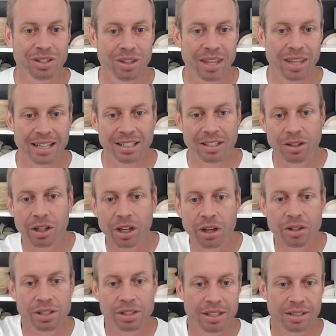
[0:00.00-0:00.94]
So that deal
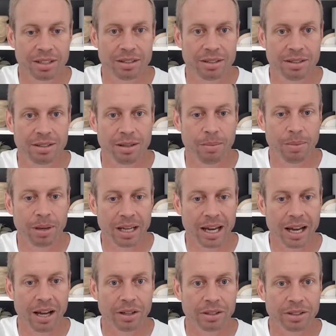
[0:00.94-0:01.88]
goes to
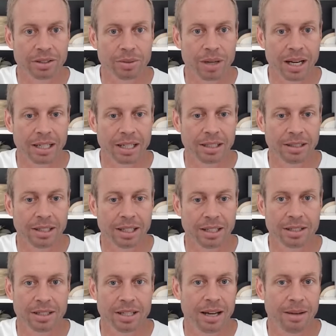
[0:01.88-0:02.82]
somebody else, right?
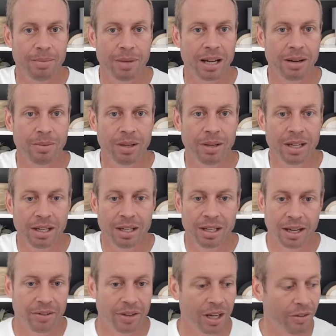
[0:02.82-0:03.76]
That's not
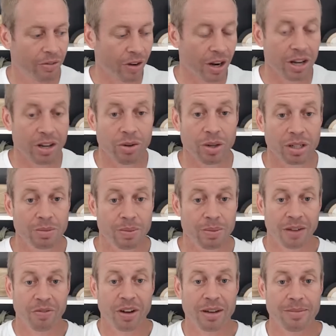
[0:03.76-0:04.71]
I've got a friend who wants to
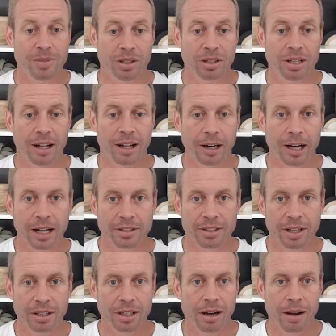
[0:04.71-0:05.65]
buy a $5 million
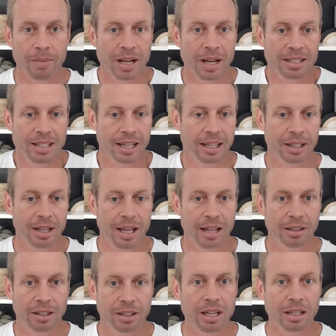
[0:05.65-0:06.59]
house out here. I'm not taking
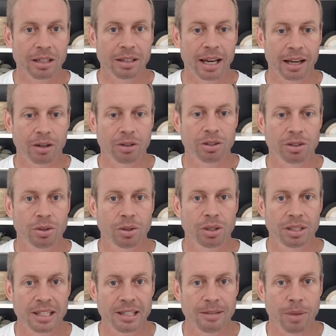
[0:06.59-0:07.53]
that lead. That goes to
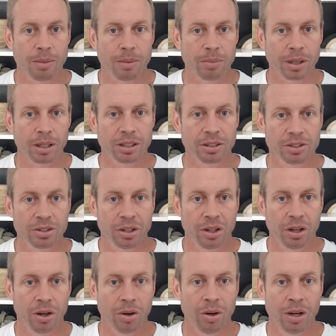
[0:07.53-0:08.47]
a team member.
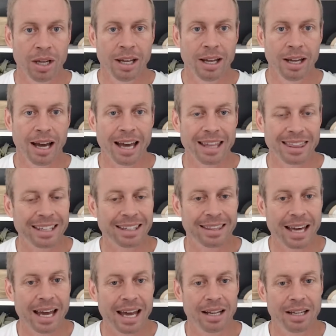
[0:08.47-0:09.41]
So I
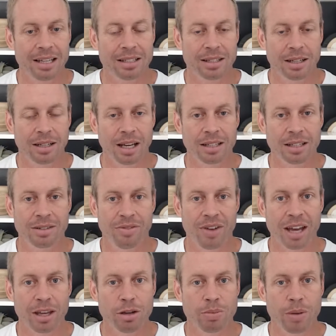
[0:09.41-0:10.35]
think that is a nice
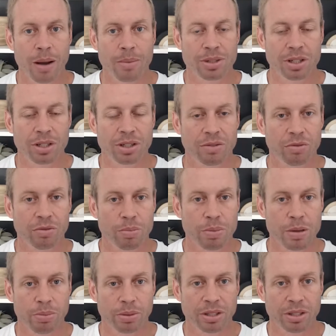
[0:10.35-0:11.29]
value proposition for
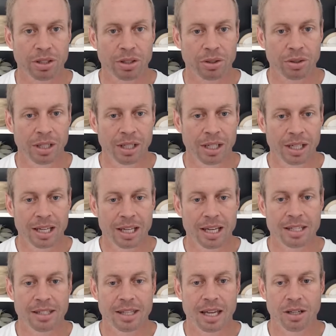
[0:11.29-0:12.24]
people too,
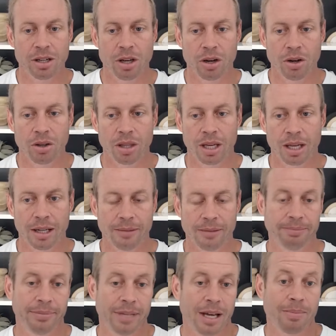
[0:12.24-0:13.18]
is they know that
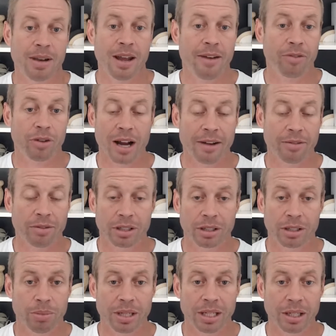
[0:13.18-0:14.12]
I'm never, ever
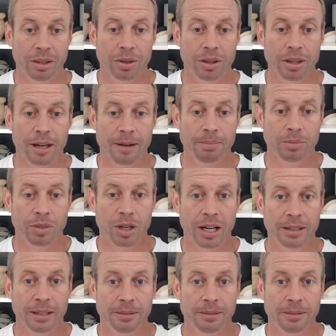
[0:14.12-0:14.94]
competing with them. Right.